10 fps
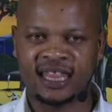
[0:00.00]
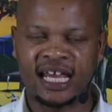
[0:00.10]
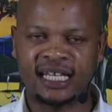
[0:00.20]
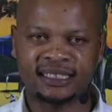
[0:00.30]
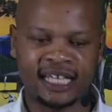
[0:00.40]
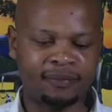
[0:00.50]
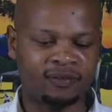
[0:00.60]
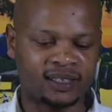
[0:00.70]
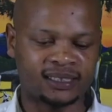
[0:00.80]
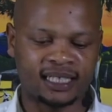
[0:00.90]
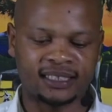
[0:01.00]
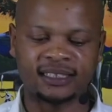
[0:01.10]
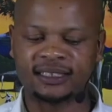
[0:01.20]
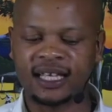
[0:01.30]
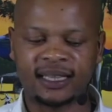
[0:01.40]
and the type of the
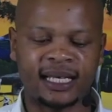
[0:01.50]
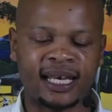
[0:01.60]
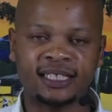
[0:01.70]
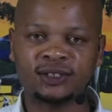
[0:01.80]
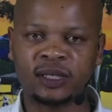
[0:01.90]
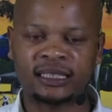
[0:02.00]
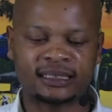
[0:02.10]
sentence. The next one